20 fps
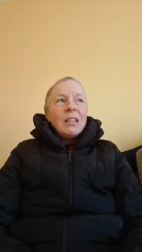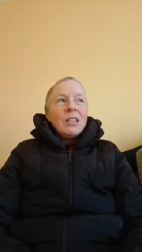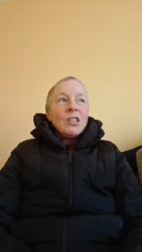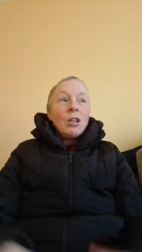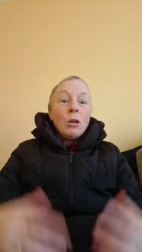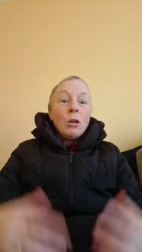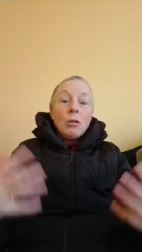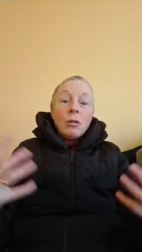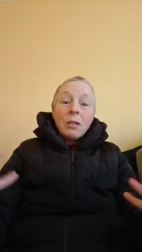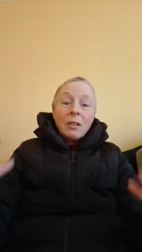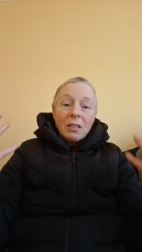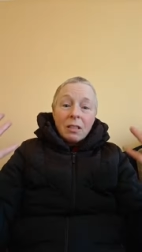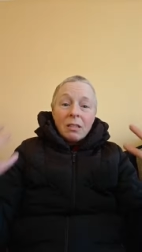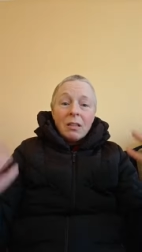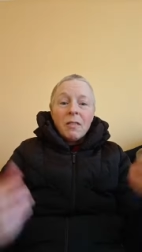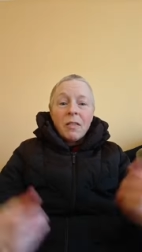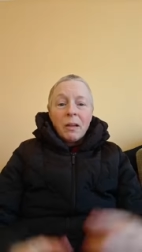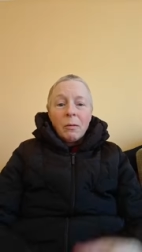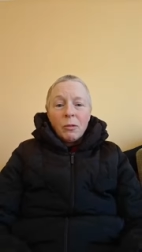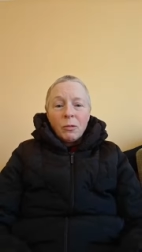So this is
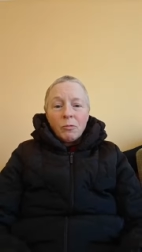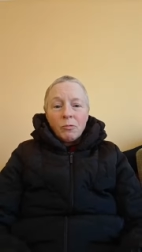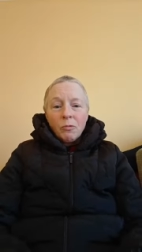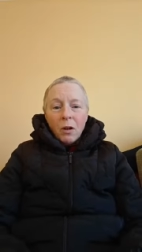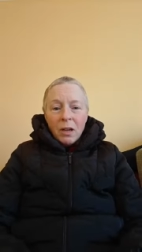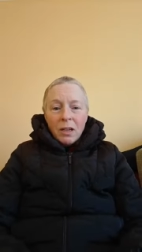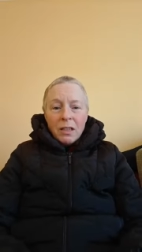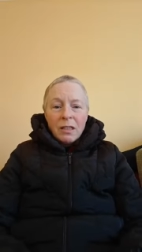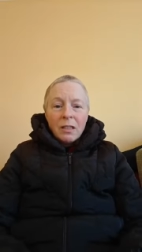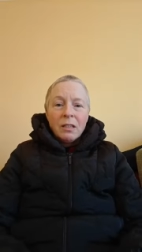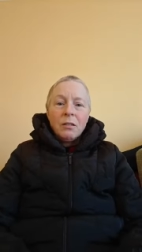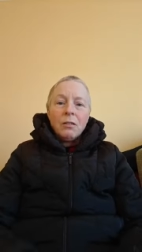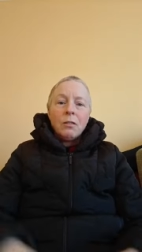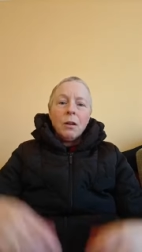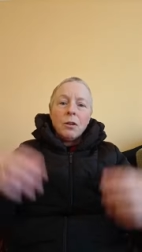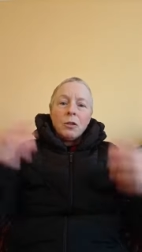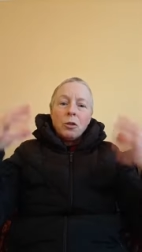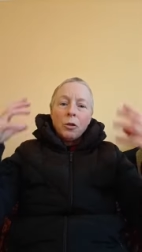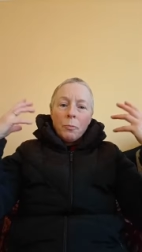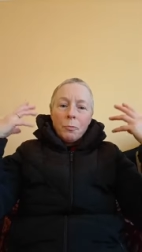the thing with writing,
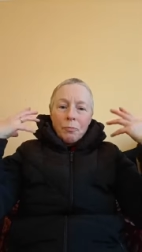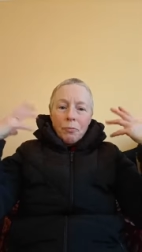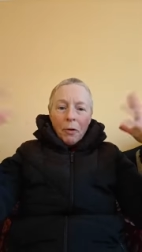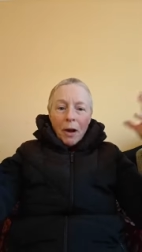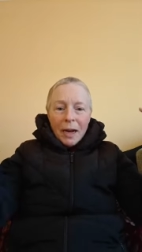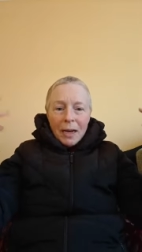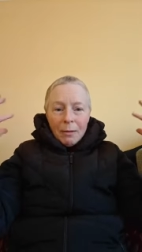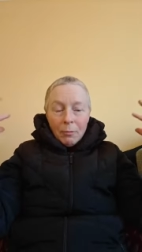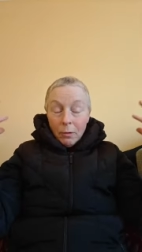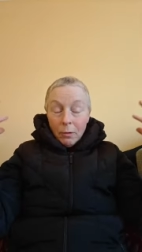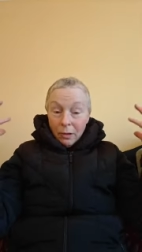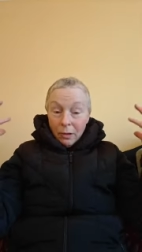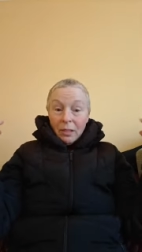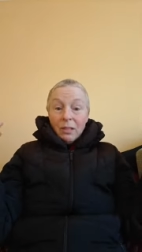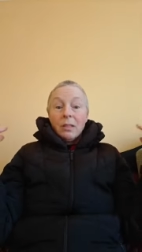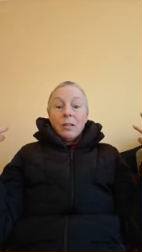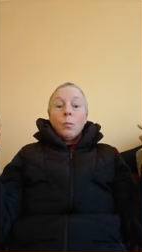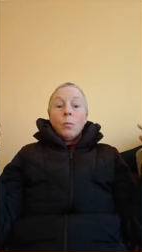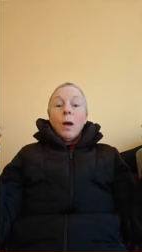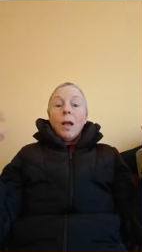
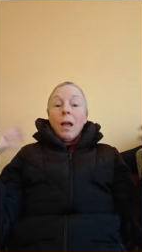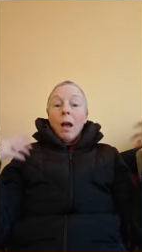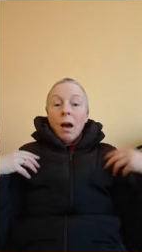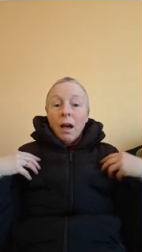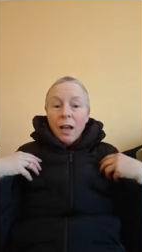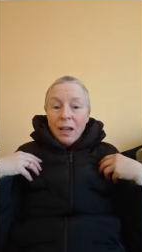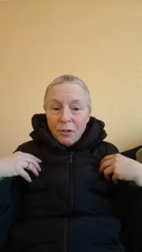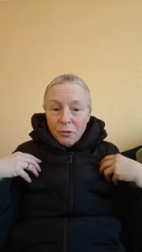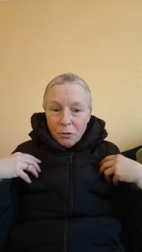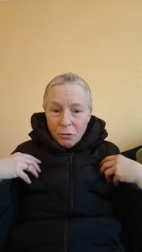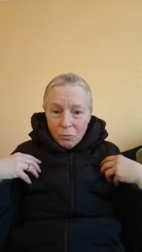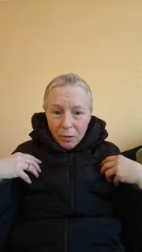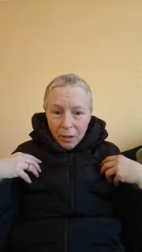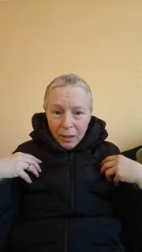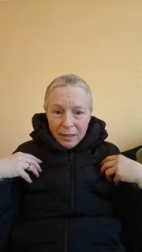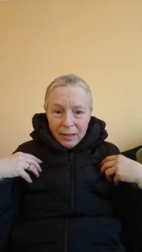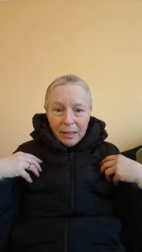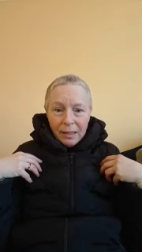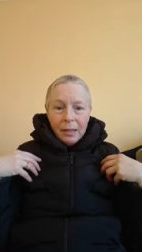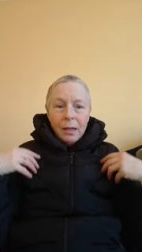this is the way I do
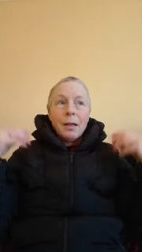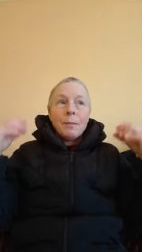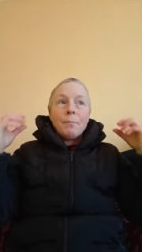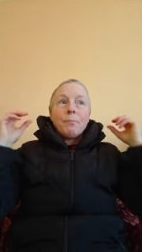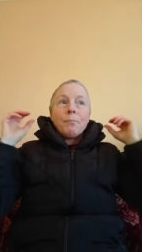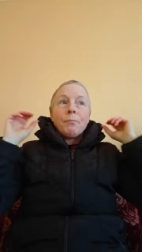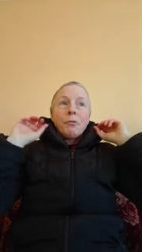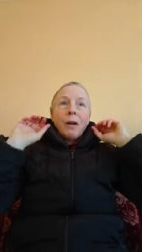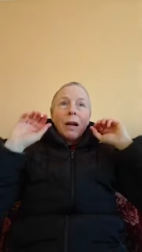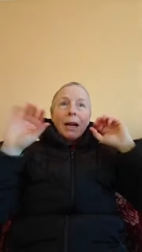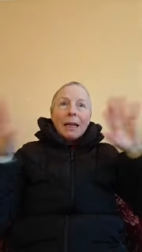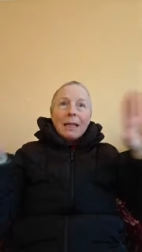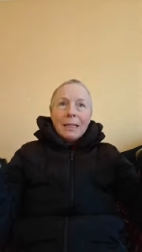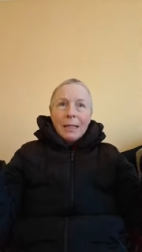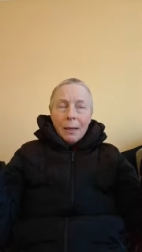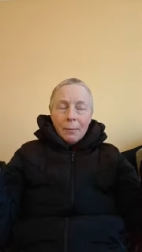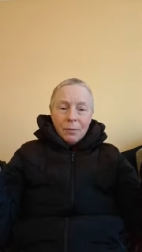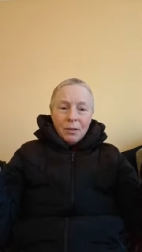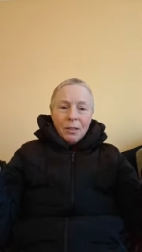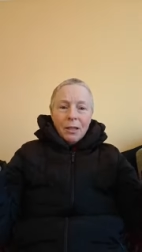writing. I brain
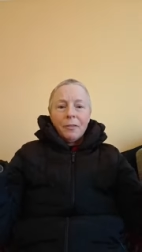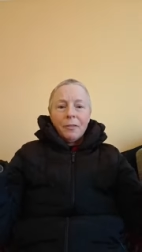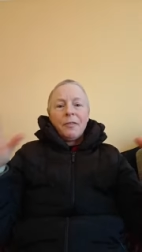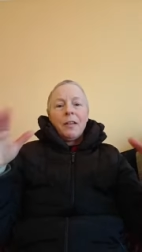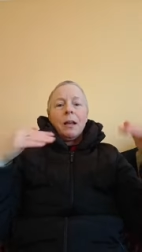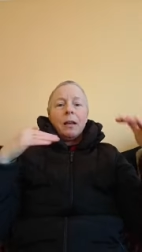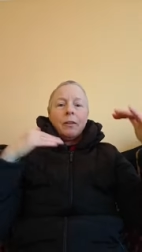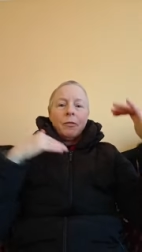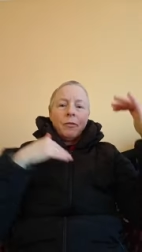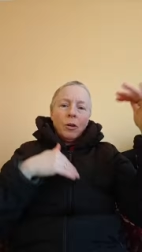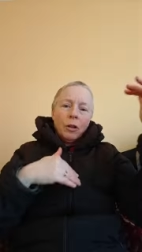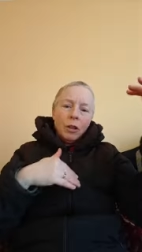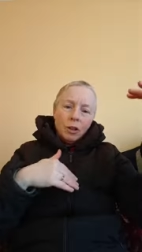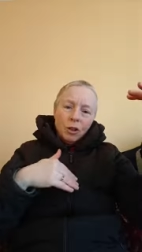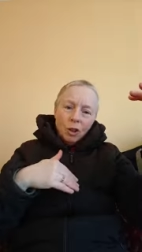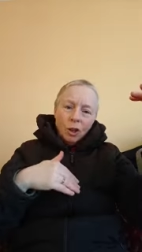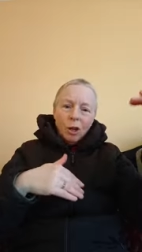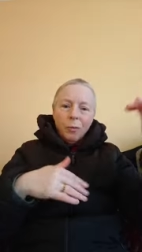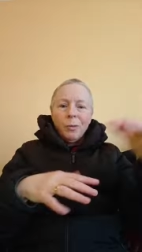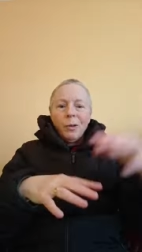dump stuff out. I've got a
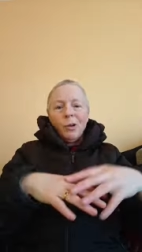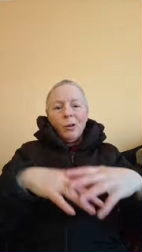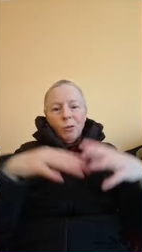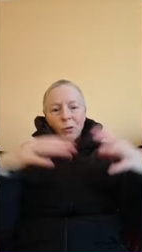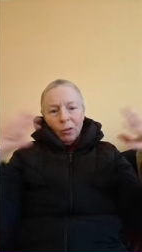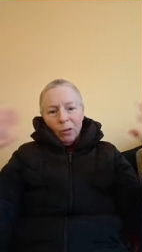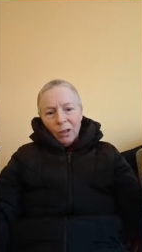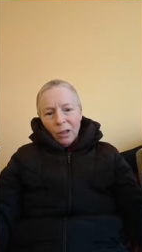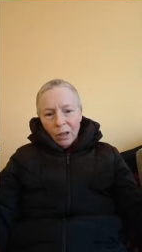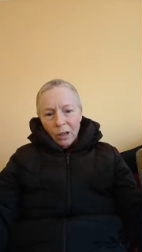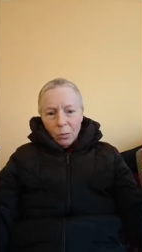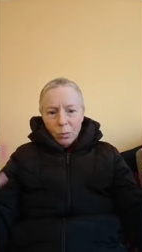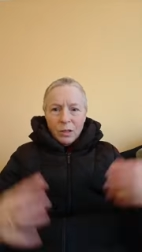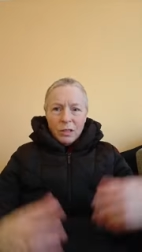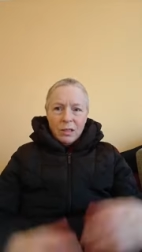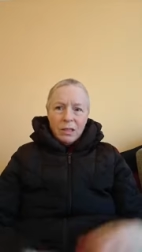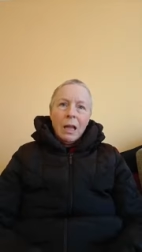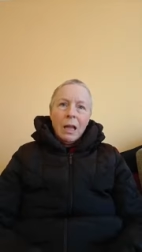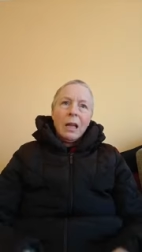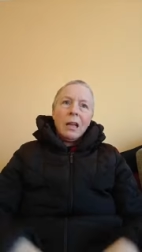topic or a thing I
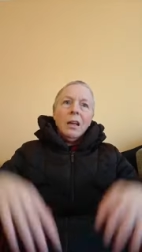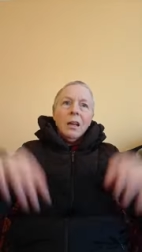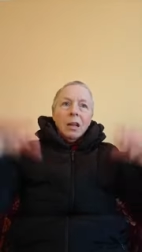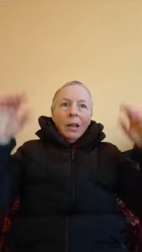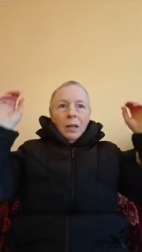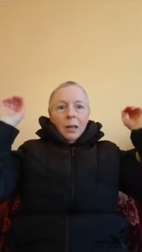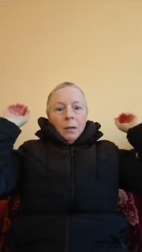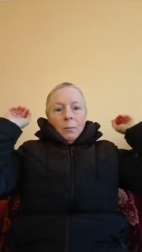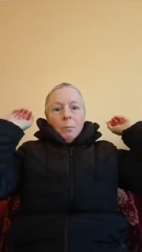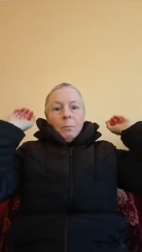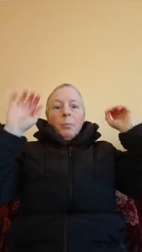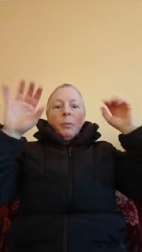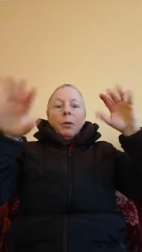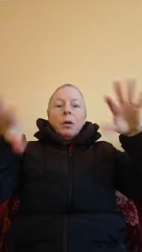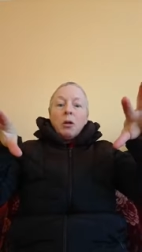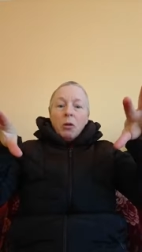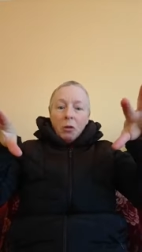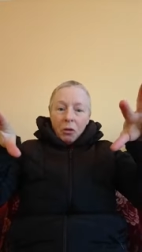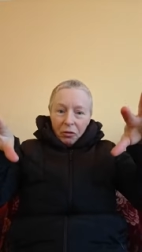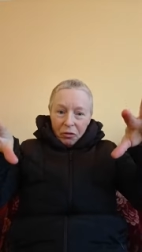want to say,
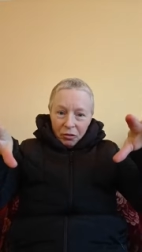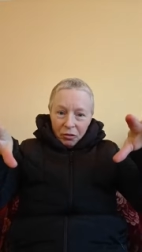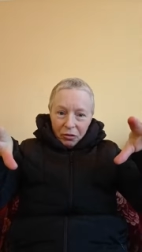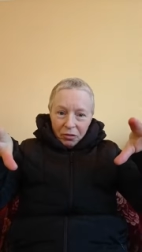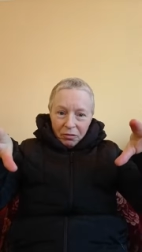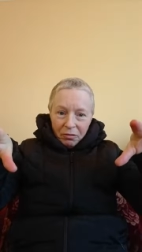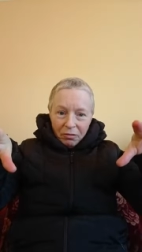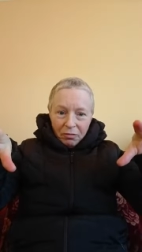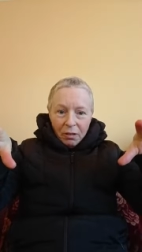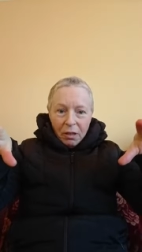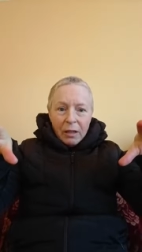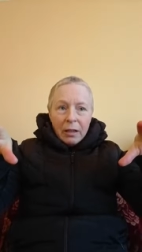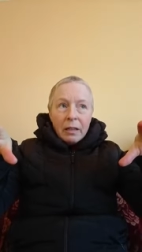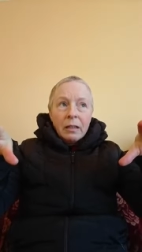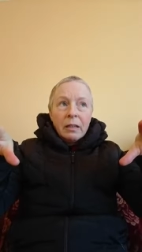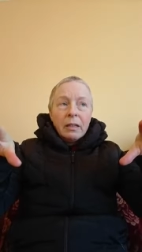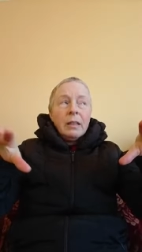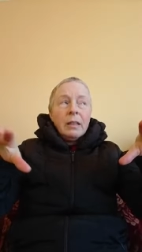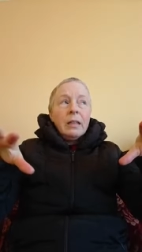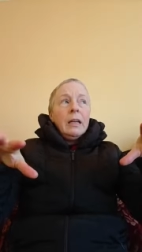blurt,
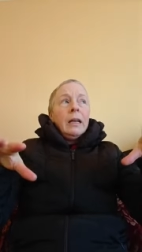right?